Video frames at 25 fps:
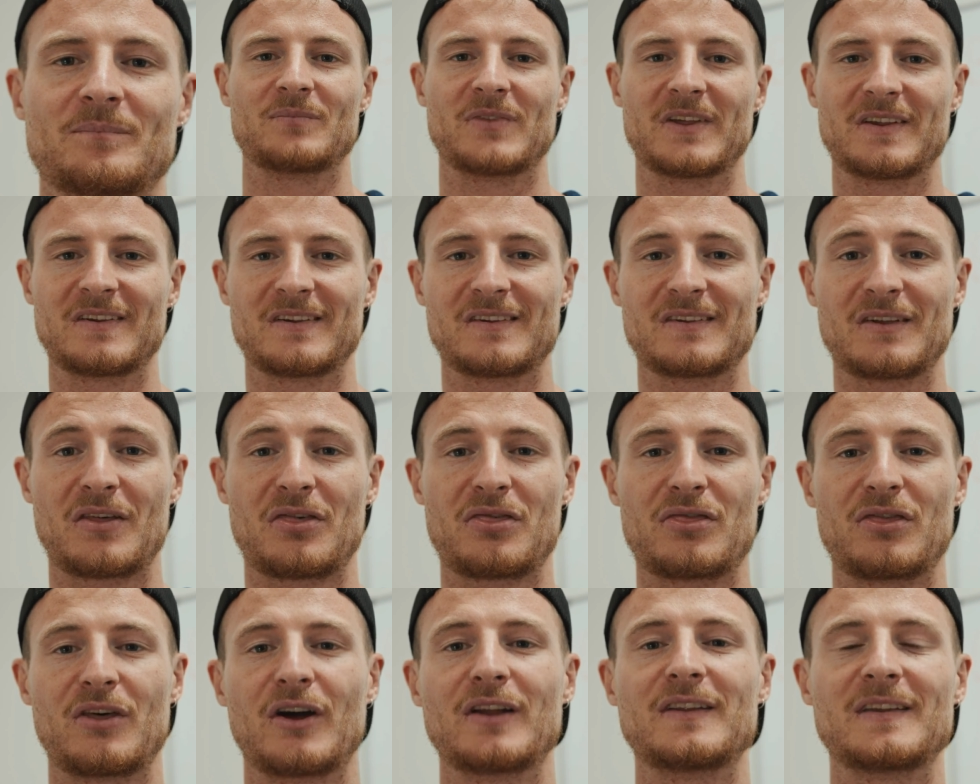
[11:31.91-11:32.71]
This is a
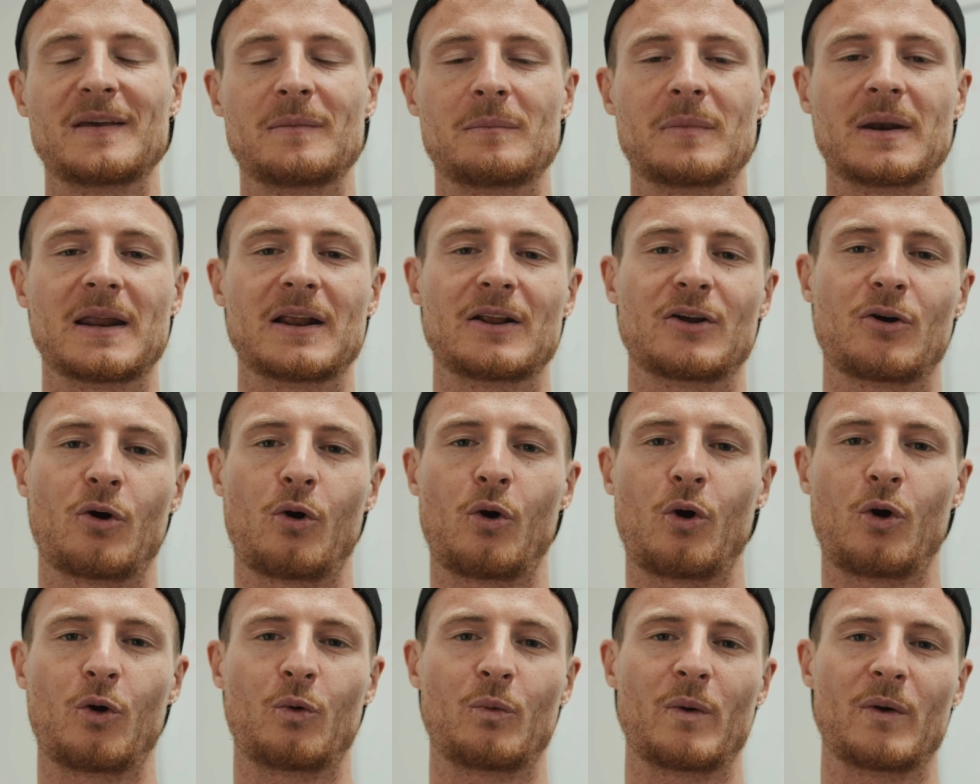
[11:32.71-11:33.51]
30-minute
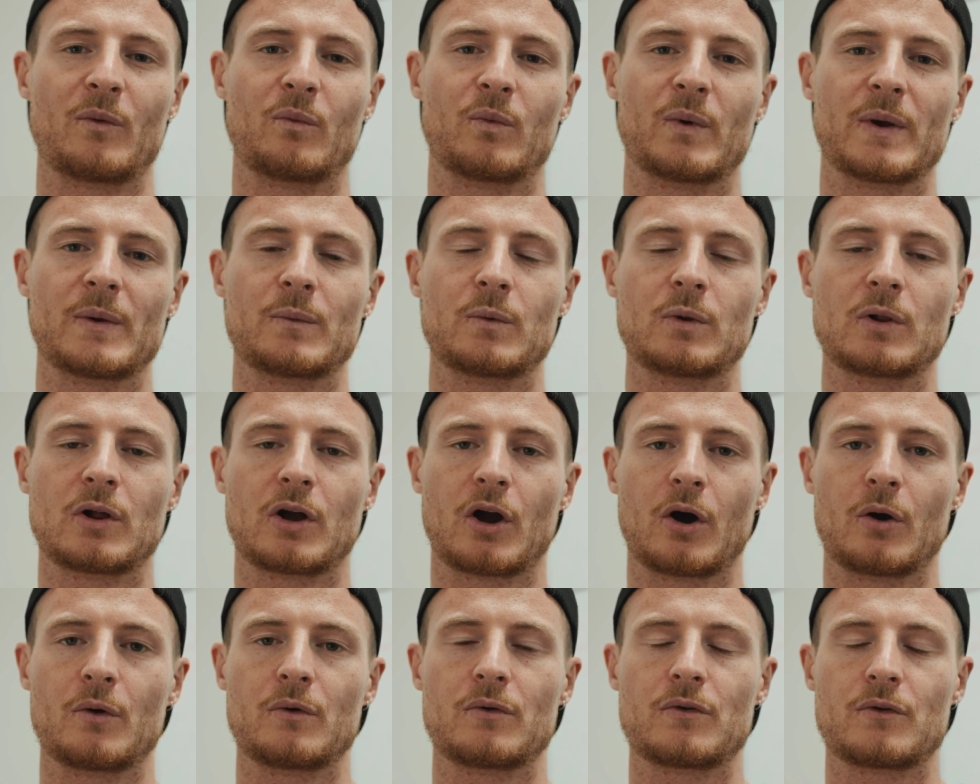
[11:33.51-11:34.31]
call where we will
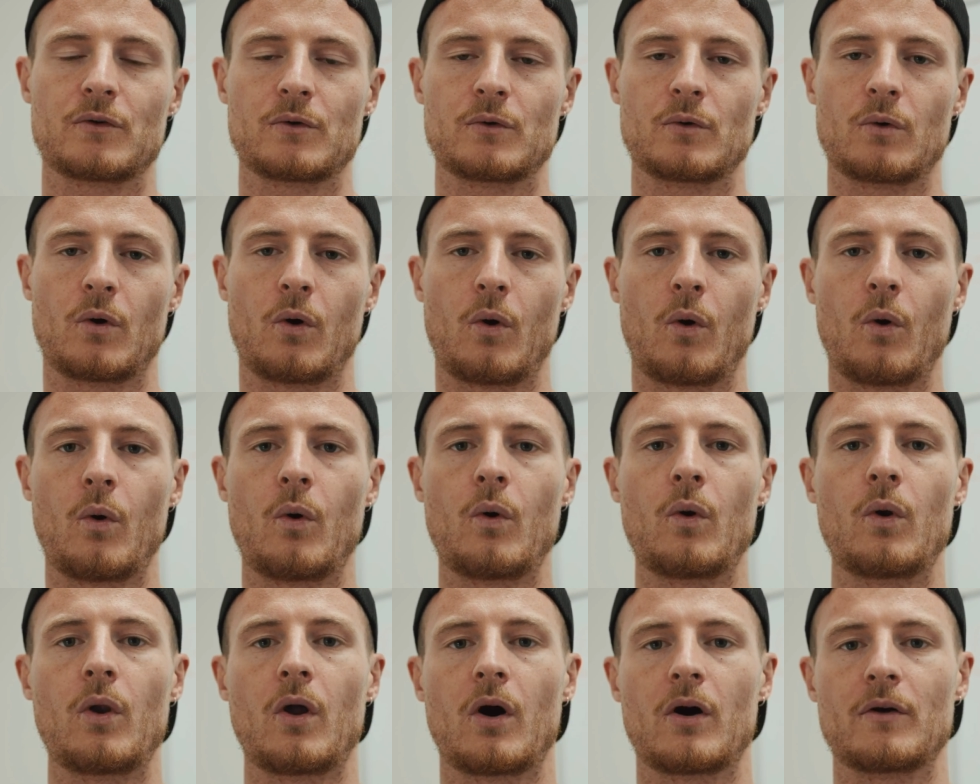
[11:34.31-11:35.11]
go through
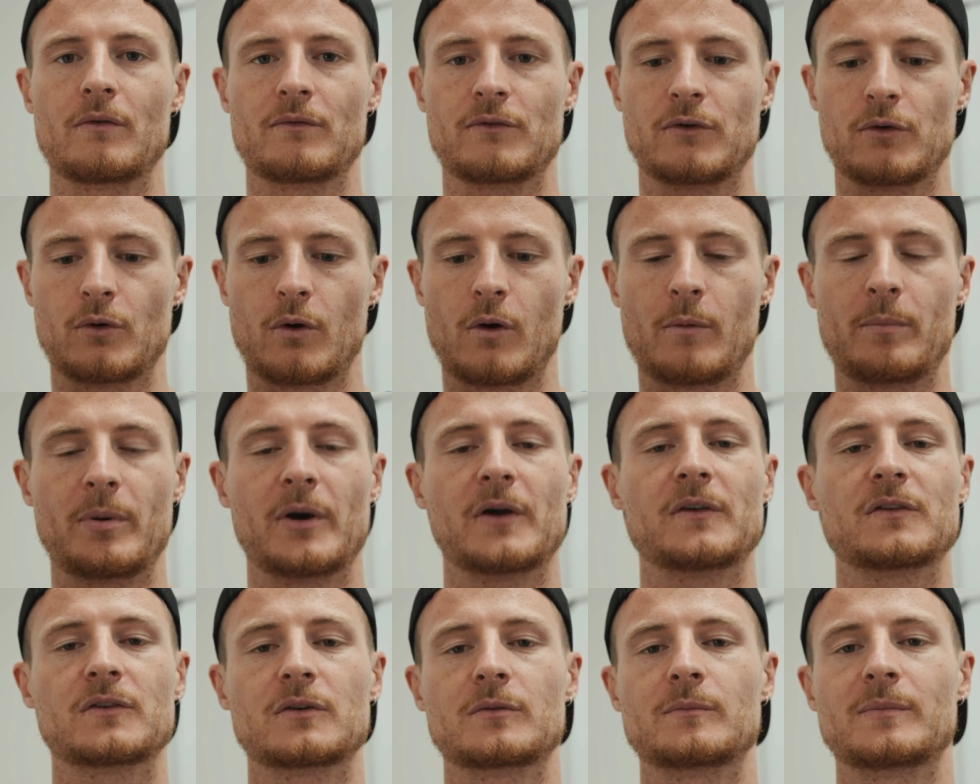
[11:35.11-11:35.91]
all of your
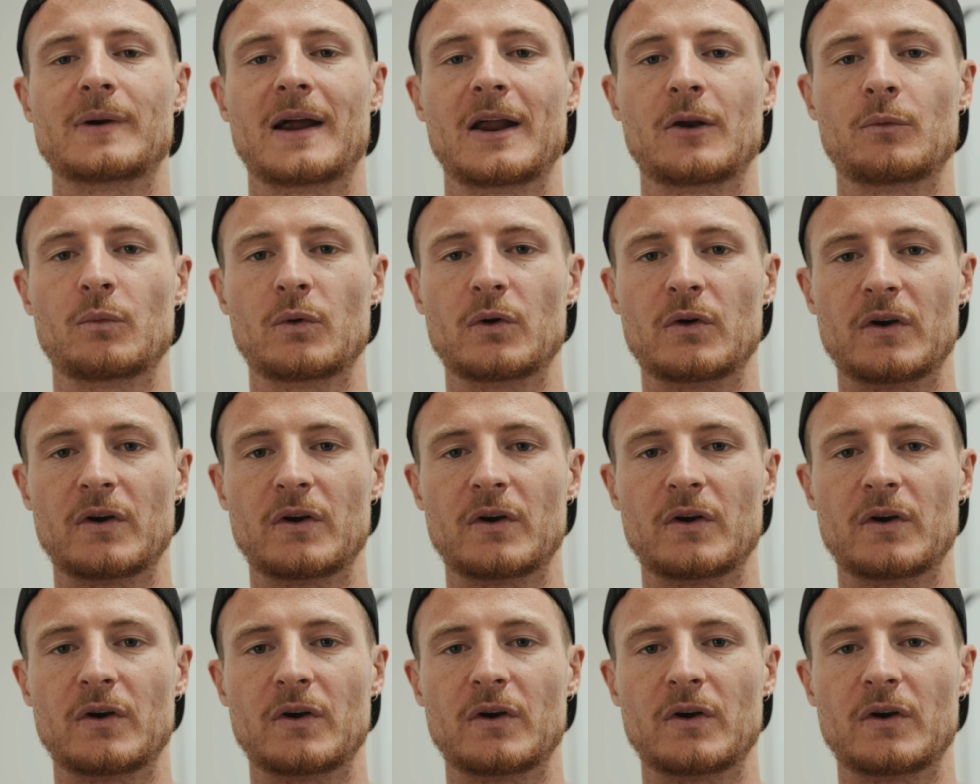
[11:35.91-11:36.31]
personal brand.